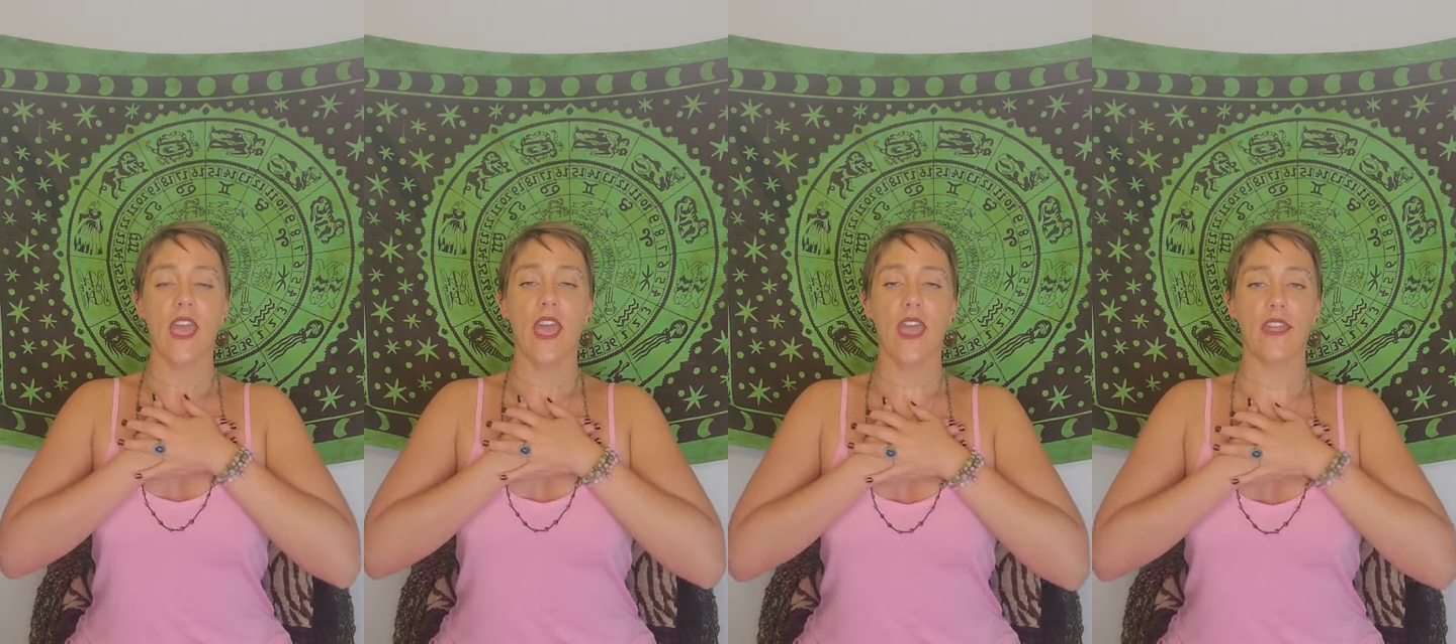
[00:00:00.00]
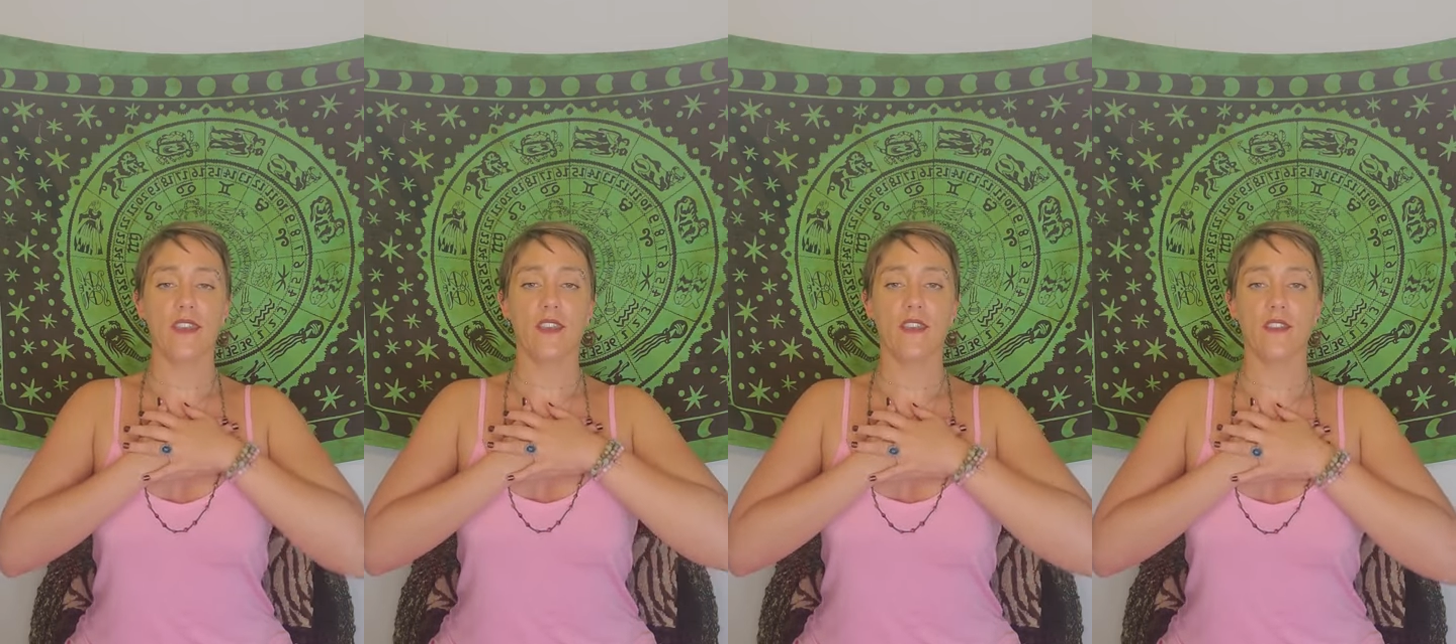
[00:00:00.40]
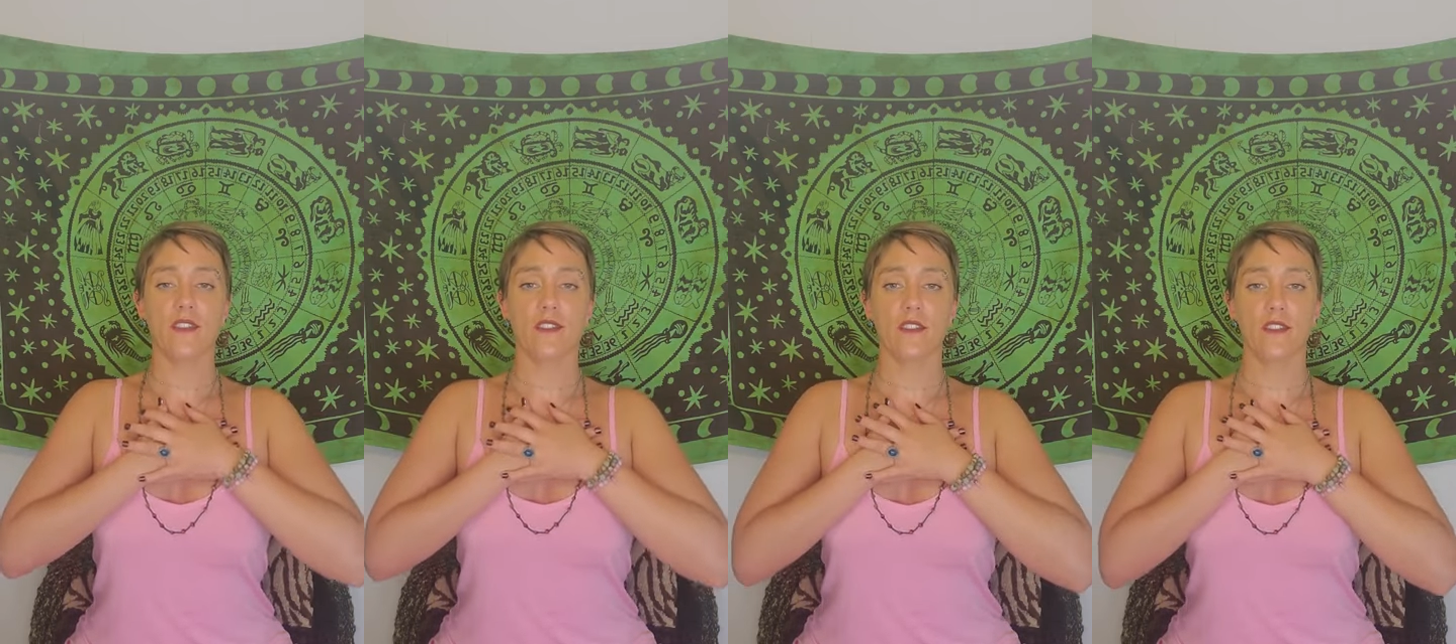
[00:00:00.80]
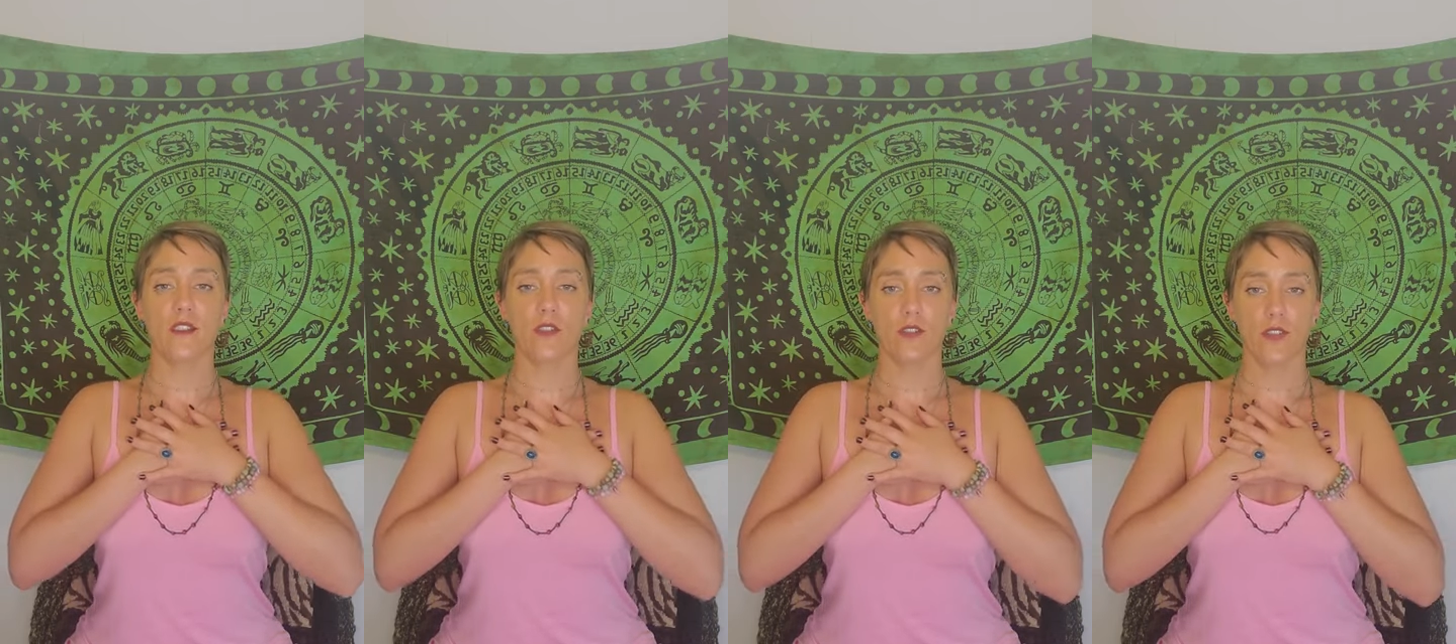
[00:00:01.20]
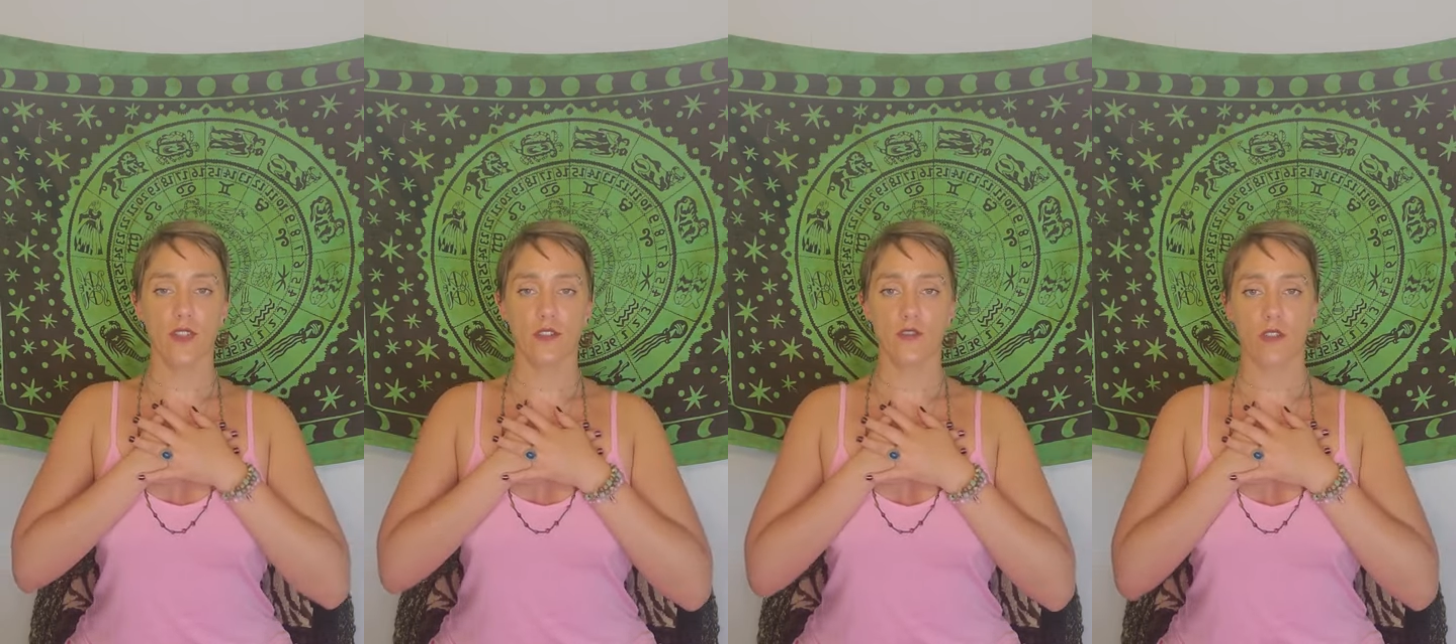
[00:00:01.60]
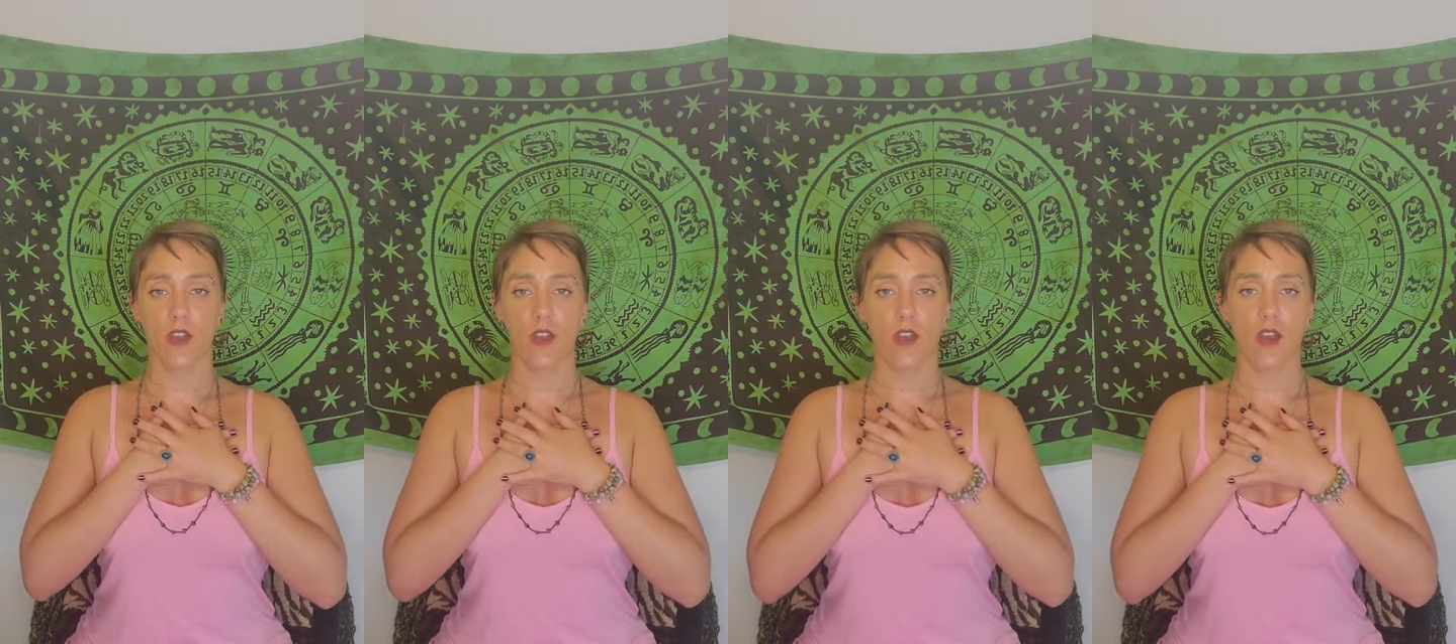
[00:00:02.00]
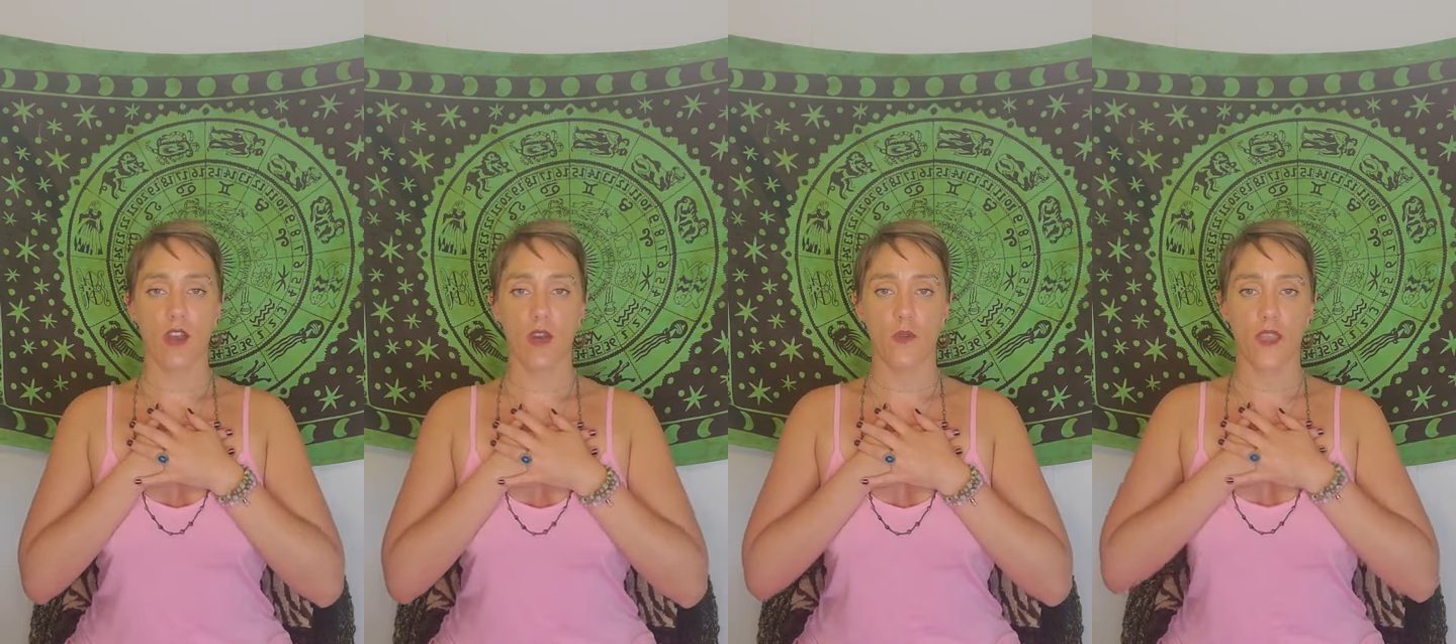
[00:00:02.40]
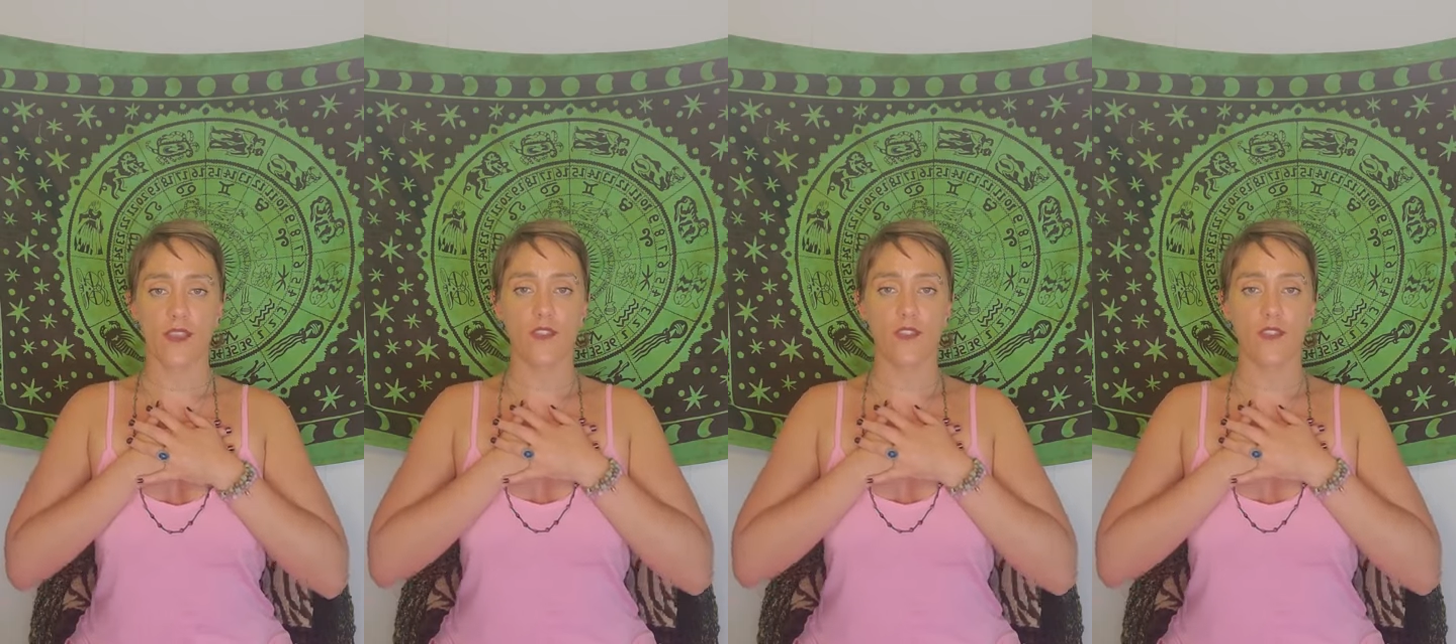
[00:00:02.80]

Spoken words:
and slowly draw away.